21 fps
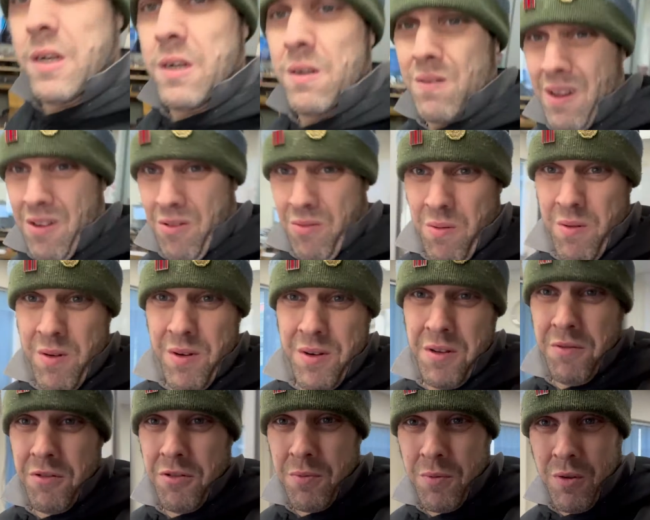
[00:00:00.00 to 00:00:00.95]
That's what I'm going
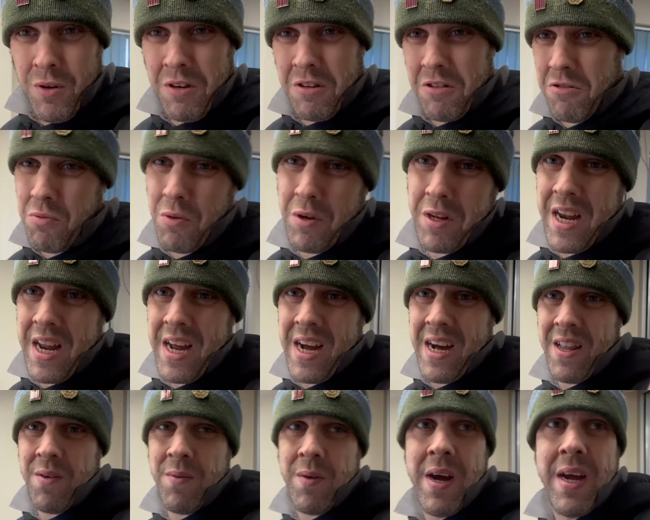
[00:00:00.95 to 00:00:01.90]
to do this morning, because I just want to get it
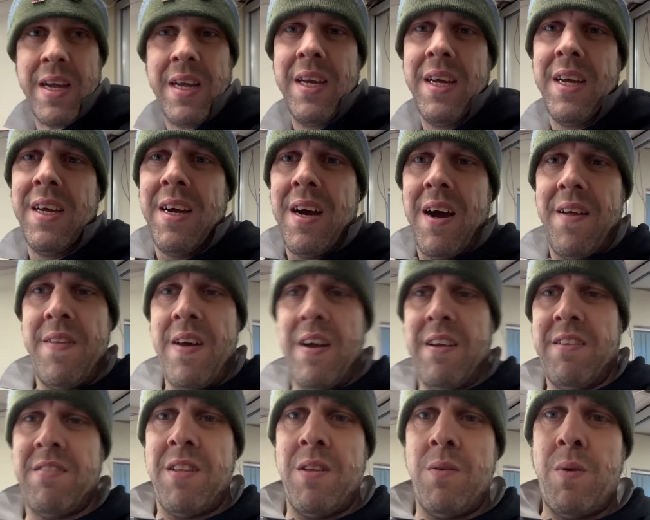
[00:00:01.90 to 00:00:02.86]
out of the way. And
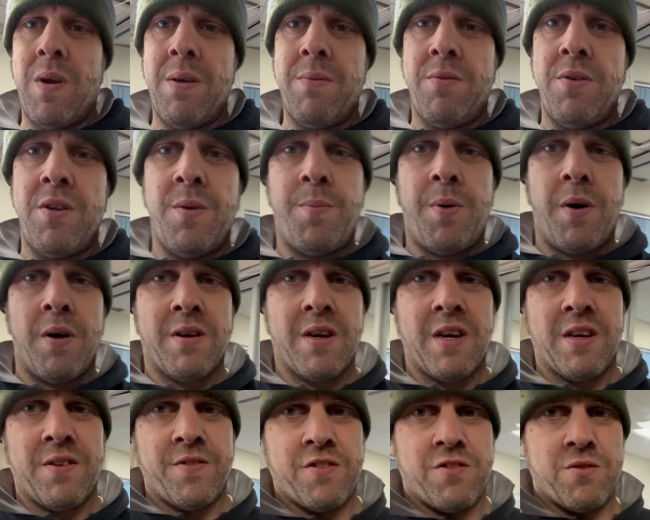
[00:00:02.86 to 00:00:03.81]
that's so that when I'm doing a
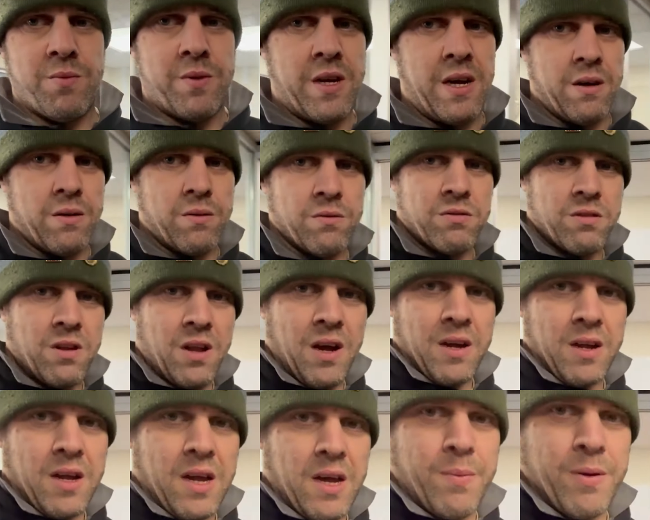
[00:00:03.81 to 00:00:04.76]
podcast for someone else,
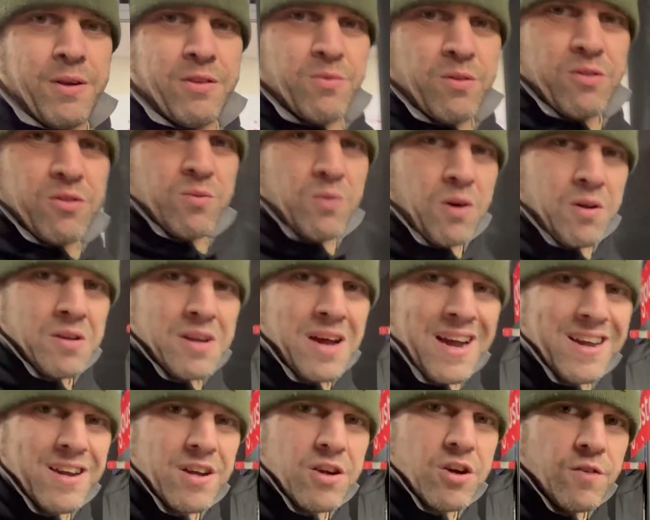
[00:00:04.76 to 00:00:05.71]
like a press one-to-one,
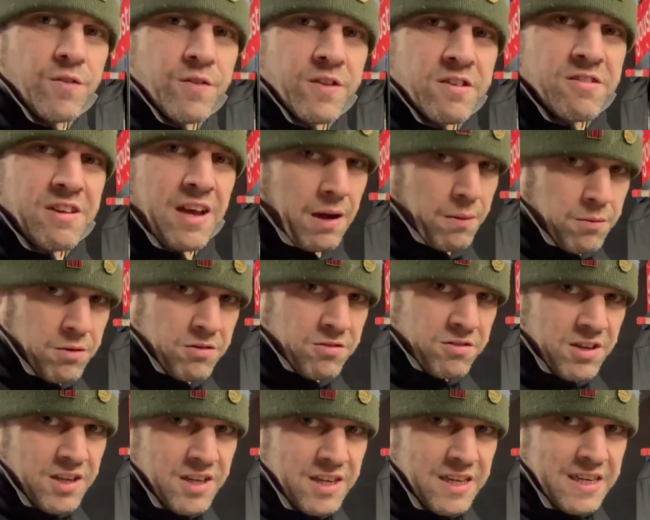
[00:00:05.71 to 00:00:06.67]
I can cover the set,
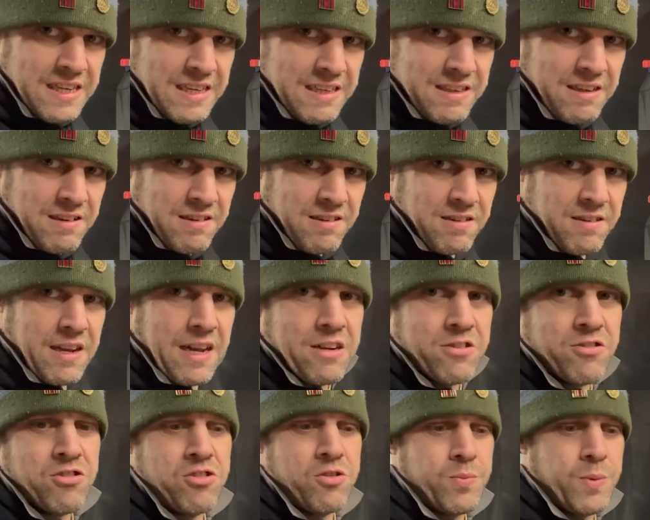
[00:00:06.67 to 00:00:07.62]
because this is the
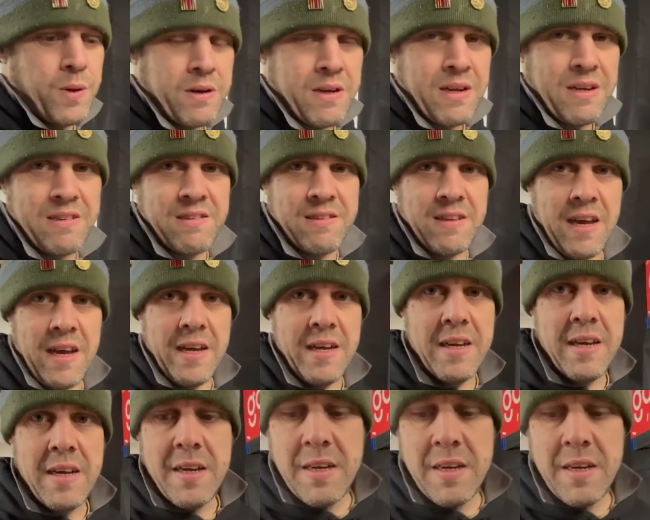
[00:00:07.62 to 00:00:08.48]
electrician's podcast set.